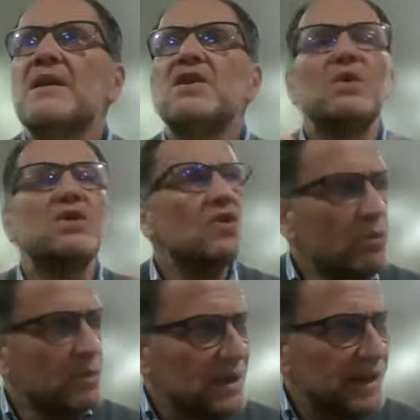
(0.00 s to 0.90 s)
you would
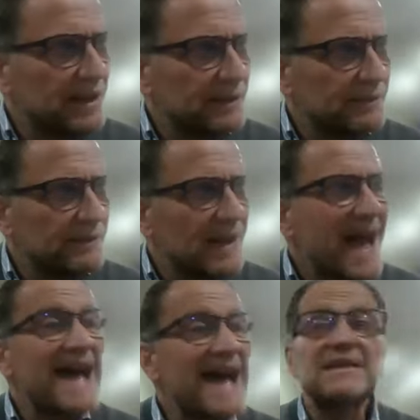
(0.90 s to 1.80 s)
normally
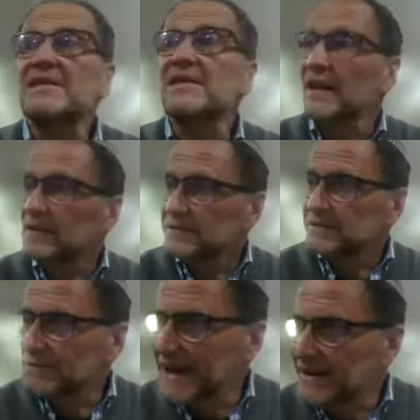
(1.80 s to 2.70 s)
answer
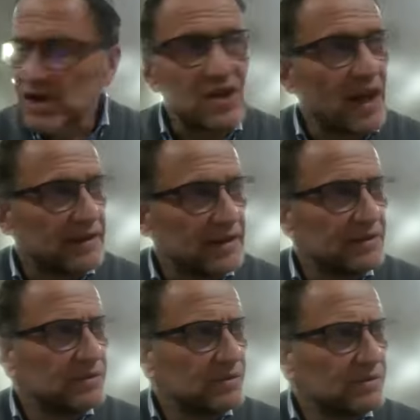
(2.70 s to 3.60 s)
the Manishtana.
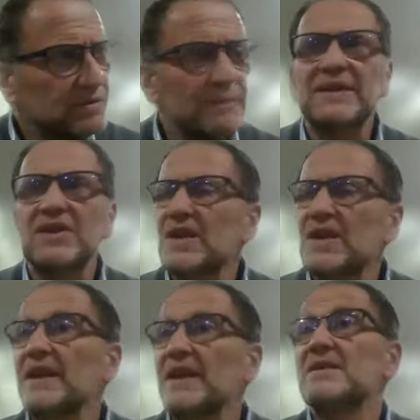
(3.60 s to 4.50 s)
The
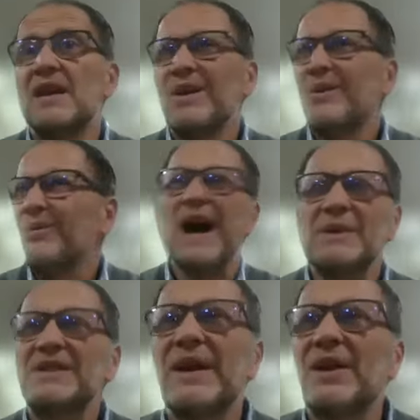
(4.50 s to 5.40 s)
Manishtana is, why are
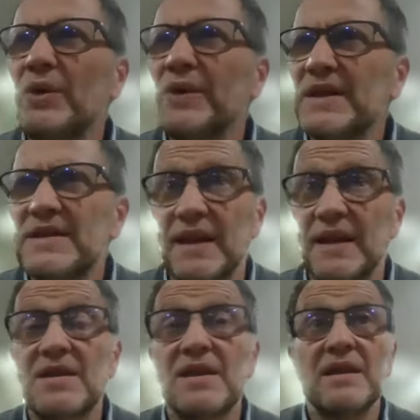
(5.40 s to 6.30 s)
we doing all these
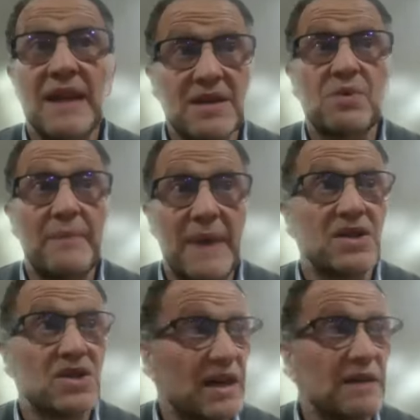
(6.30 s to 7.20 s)
things? That's what
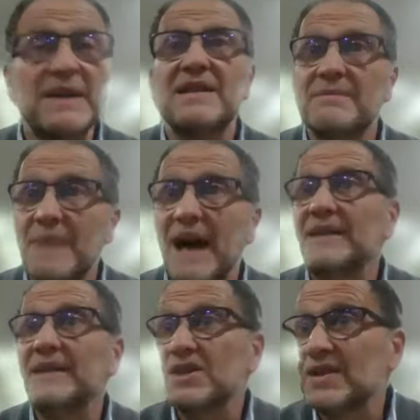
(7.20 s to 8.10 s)
Manishtana means.
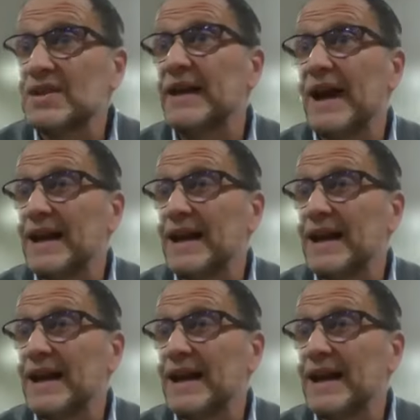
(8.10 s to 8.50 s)
Manishtana.